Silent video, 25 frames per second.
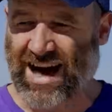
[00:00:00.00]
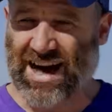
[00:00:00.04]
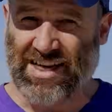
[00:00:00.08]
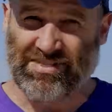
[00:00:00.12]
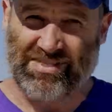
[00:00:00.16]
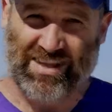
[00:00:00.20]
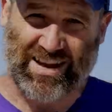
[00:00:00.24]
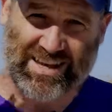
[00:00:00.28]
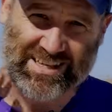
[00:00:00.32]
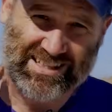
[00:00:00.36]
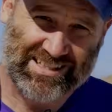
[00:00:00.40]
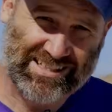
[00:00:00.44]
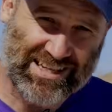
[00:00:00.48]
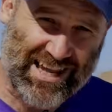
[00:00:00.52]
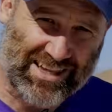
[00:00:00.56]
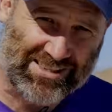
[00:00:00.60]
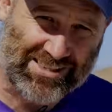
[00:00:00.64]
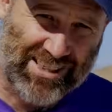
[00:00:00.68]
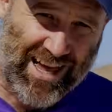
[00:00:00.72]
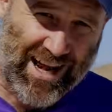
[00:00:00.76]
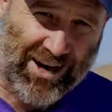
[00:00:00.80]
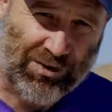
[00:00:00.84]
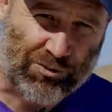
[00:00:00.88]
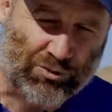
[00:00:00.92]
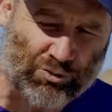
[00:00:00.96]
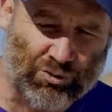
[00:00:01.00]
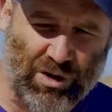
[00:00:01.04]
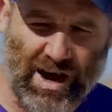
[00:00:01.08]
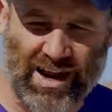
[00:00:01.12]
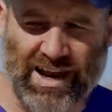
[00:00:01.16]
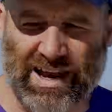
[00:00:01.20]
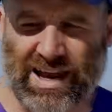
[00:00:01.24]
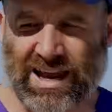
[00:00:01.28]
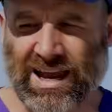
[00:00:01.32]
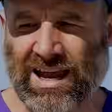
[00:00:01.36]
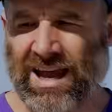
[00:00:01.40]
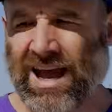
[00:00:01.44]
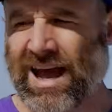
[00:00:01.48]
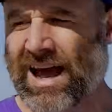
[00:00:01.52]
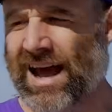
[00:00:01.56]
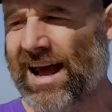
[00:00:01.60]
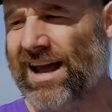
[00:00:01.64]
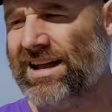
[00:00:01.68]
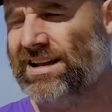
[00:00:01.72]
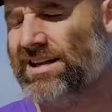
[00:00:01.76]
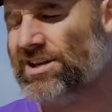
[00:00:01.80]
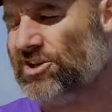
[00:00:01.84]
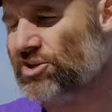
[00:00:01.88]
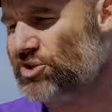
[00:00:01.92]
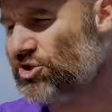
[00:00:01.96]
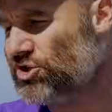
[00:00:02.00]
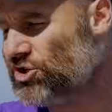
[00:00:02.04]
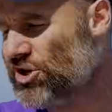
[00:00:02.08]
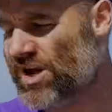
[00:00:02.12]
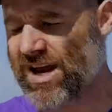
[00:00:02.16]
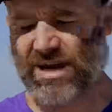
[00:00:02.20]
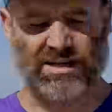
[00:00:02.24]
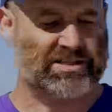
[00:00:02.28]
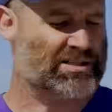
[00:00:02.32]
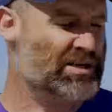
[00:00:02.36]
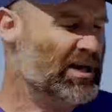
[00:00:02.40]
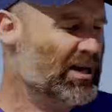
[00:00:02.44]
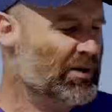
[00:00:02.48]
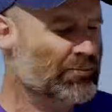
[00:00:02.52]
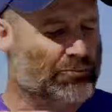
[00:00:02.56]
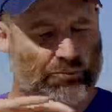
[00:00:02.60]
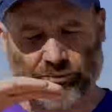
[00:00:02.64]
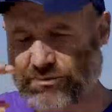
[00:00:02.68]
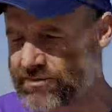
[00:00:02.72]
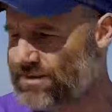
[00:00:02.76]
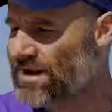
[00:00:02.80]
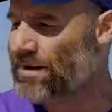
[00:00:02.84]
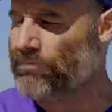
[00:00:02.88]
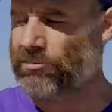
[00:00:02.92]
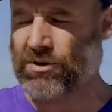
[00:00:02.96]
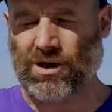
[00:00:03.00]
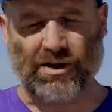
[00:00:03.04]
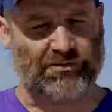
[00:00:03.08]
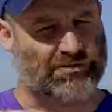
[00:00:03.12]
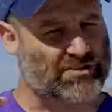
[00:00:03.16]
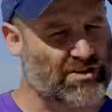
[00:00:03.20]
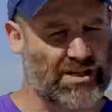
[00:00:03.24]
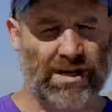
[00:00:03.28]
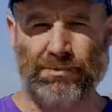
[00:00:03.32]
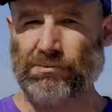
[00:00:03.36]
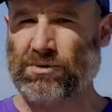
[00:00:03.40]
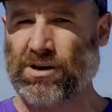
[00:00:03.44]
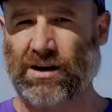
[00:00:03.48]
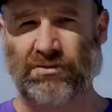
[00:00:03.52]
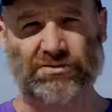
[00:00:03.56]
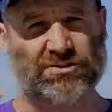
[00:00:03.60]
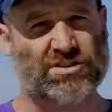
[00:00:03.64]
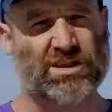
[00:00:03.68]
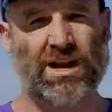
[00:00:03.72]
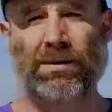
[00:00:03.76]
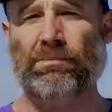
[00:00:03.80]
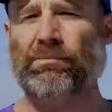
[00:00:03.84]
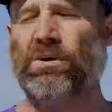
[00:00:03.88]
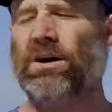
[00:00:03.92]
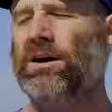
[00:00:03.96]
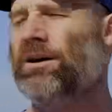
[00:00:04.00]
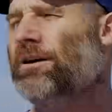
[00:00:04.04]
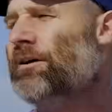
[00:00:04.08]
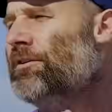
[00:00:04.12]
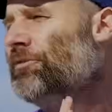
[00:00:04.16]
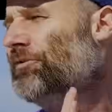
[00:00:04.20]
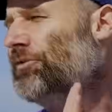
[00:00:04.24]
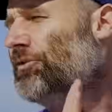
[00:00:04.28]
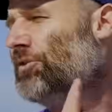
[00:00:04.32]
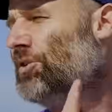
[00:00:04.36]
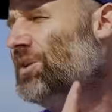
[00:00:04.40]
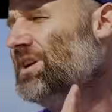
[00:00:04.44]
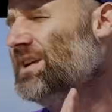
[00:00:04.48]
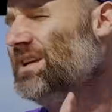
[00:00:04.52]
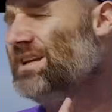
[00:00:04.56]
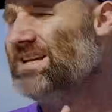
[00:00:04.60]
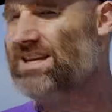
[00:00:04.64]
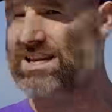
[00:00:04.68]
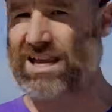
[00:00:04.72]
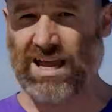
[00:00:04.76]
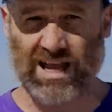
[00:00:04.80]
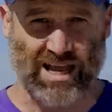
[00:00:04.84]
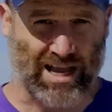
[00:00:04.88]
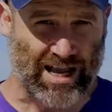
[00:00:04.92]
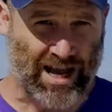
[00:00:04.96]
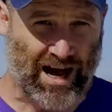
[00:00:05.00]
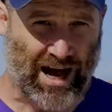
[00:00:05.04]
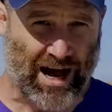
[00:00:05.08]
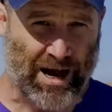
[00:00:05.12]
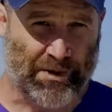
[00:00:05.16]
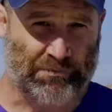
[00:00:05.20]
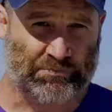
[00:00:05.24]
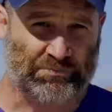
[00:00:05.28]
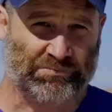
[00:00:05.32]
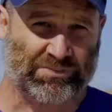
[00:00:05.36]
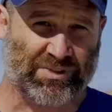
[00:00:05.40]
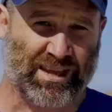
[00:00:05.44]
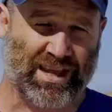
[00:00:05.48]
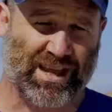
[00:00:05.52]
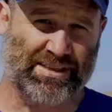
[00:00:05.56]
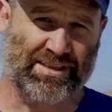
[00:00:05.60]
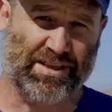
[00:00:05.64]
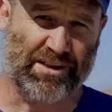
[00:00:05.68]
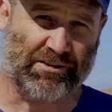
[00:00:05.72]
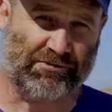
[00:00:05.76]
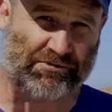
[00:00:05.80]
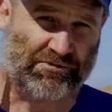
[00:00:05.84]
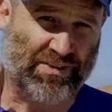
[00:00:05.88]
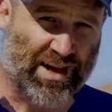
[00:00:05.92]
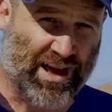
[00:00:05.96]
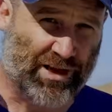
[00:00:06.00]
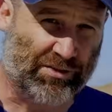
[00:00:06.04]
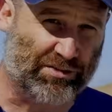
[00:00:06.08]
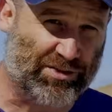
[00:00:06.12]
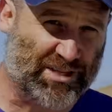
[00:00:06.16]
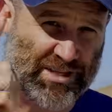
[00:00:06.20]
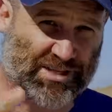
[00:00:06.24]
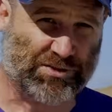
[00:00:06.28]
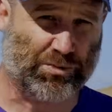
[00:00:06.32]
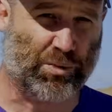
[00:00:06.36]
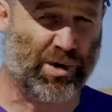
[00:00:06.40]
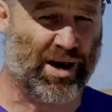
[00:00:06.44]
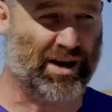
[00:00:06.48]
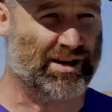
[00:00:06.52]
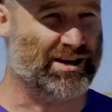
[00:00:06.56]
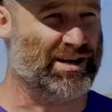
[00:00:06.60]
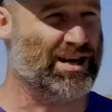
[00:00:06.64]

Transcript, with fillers: They set that running and it checked number after number after number for a year, and then it found this one.